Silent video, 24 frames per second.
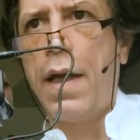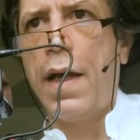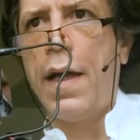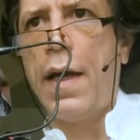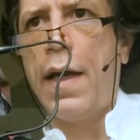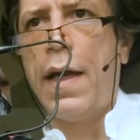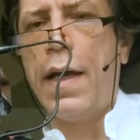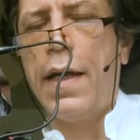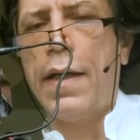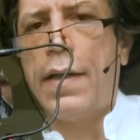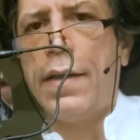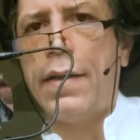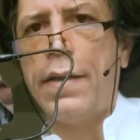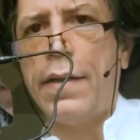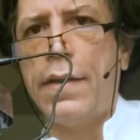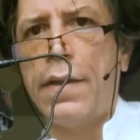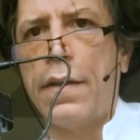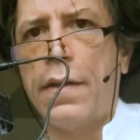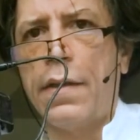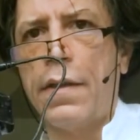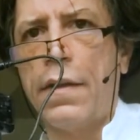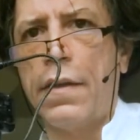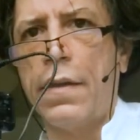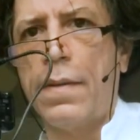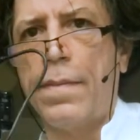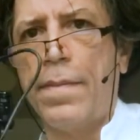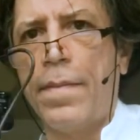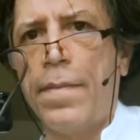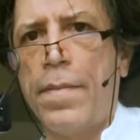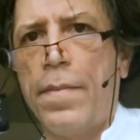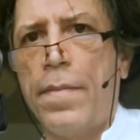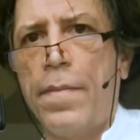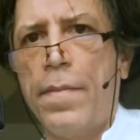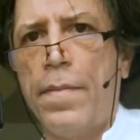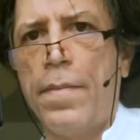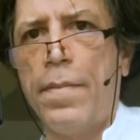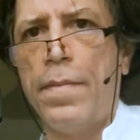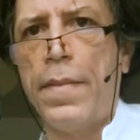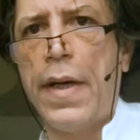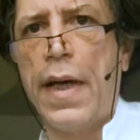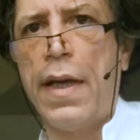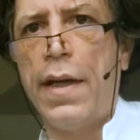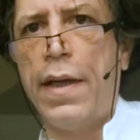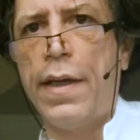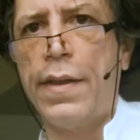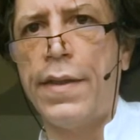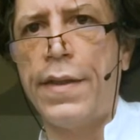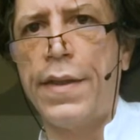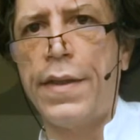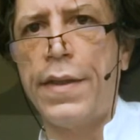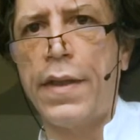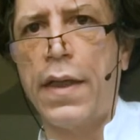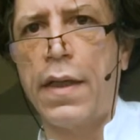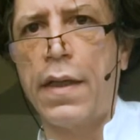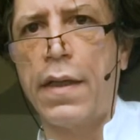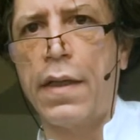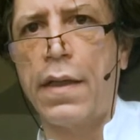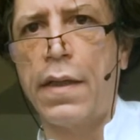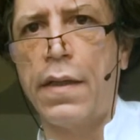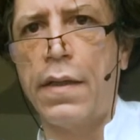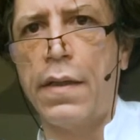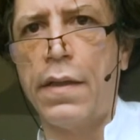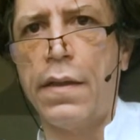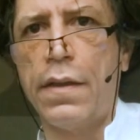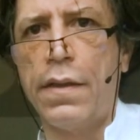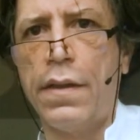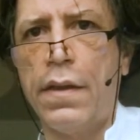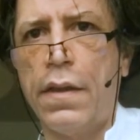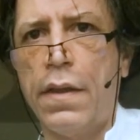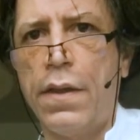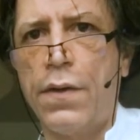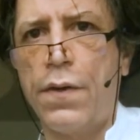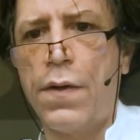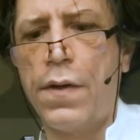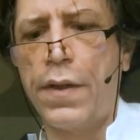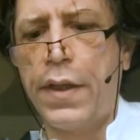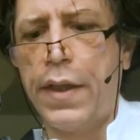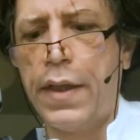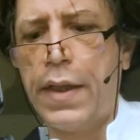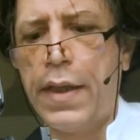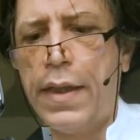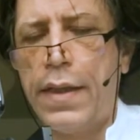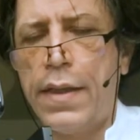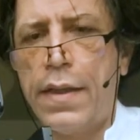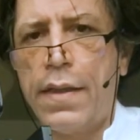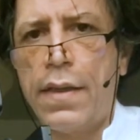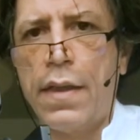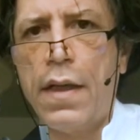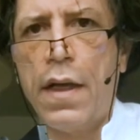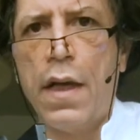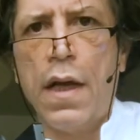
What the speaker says: and balancing the Ronin S